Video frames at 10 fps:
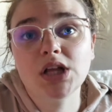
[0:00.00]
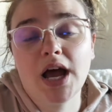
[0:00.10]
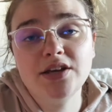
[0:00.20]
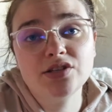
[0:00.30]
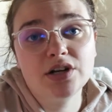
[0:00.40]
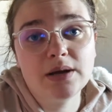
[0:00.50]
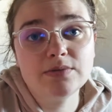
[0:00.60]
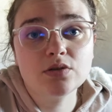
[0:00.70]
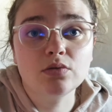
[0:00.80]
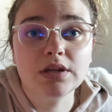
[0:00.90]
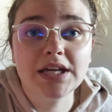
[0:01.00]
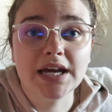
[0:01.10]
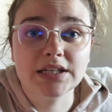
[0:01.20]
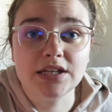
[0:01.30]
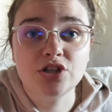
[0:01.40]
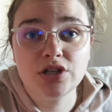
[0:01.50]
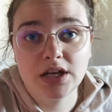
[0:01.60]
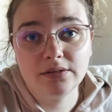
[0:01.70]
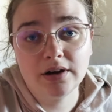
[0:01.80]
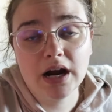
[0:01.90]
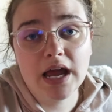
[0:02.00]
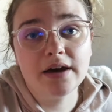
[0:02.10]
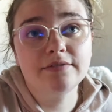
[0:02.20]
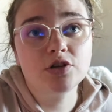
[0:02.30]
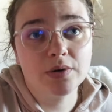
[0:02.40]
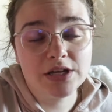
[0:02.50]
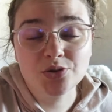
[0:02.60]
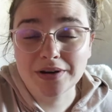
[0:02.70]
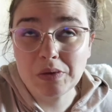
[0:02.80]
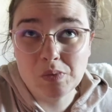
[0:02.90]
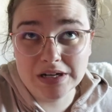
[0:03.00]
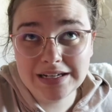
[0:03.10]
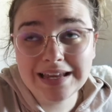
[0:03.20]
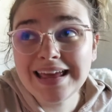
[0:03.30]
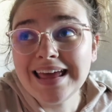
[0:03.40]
I start up school again in January of 2021,